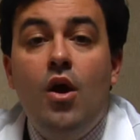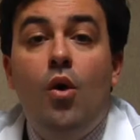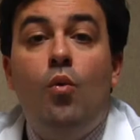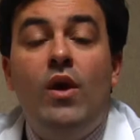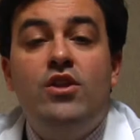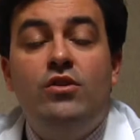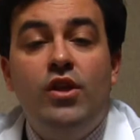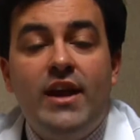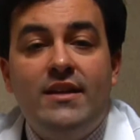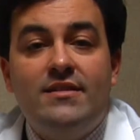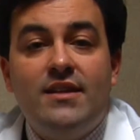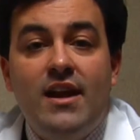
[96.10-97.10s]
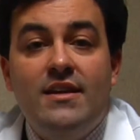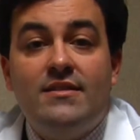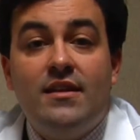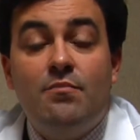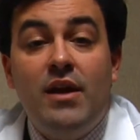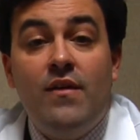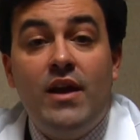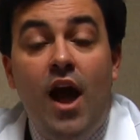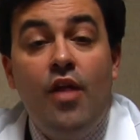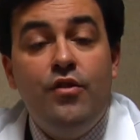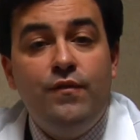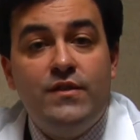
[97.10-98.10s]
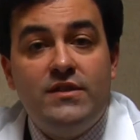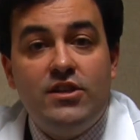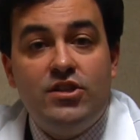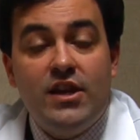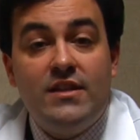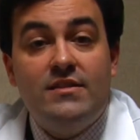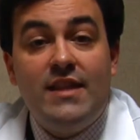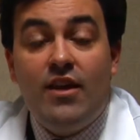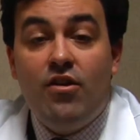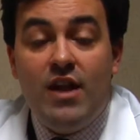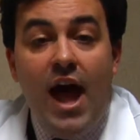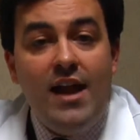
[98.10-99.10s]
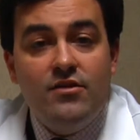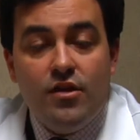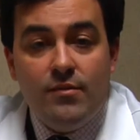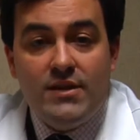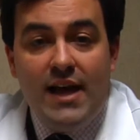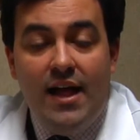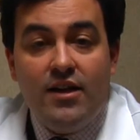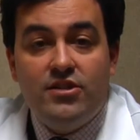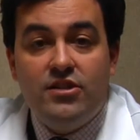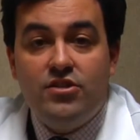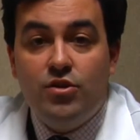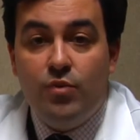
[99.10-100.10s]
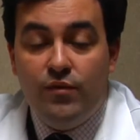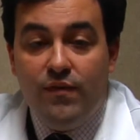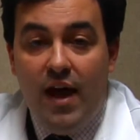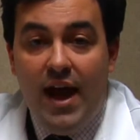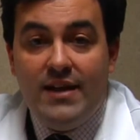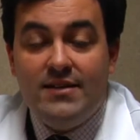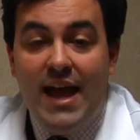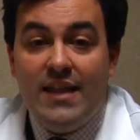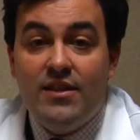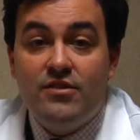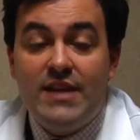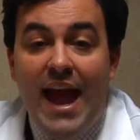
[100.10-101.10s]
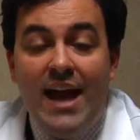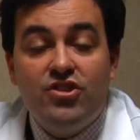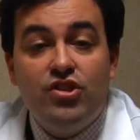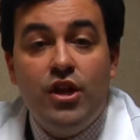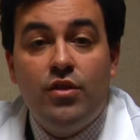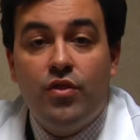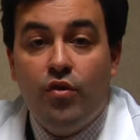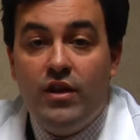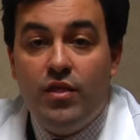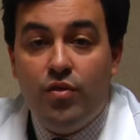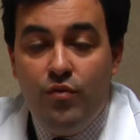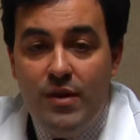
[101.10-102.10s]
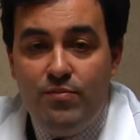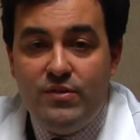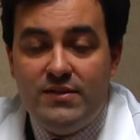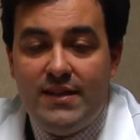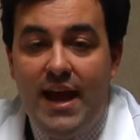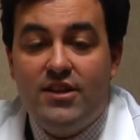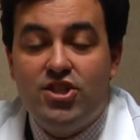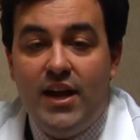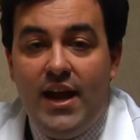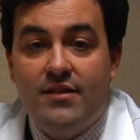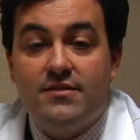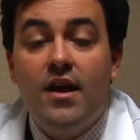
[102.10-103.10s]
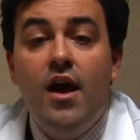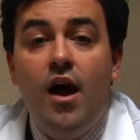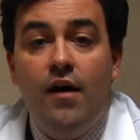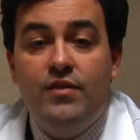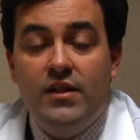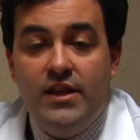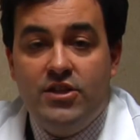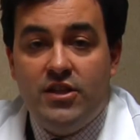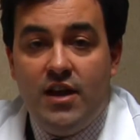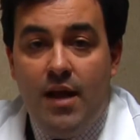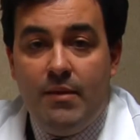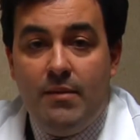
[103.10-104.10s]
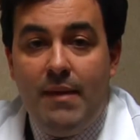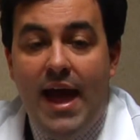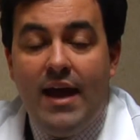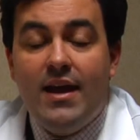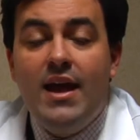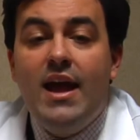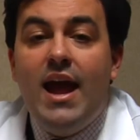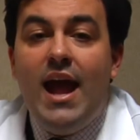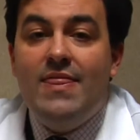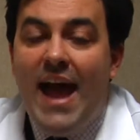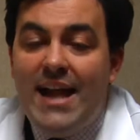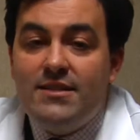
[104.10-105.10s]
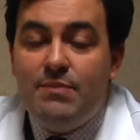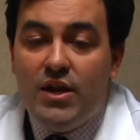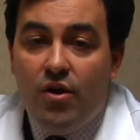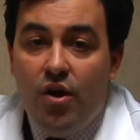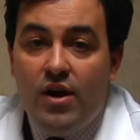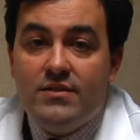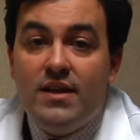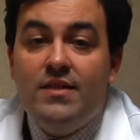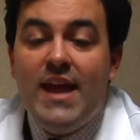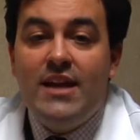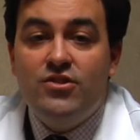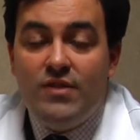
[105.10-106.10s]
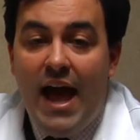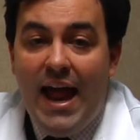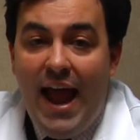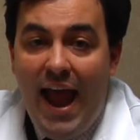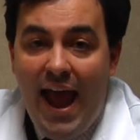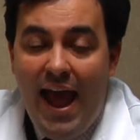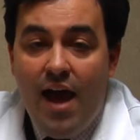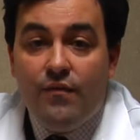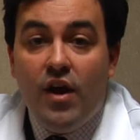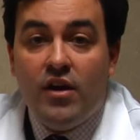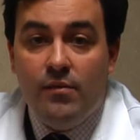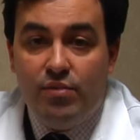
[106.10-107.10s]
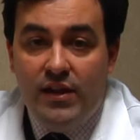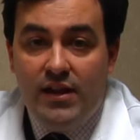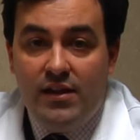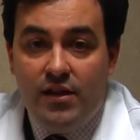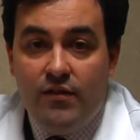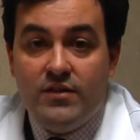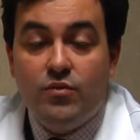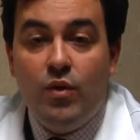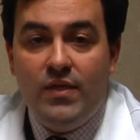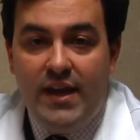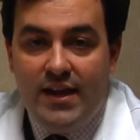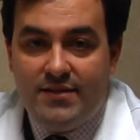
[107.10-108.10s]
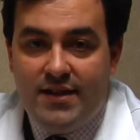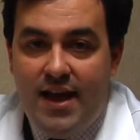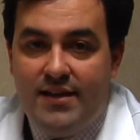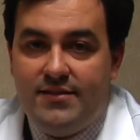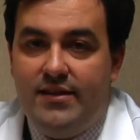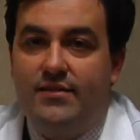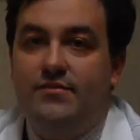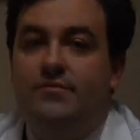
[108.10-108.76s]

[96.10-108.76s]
When you look at studies comparing other physicians that are non-dermatologists, you will find that there's actually a 33% chance of the lesion coming back, and that's because they do not have a complete clearance when they excise it.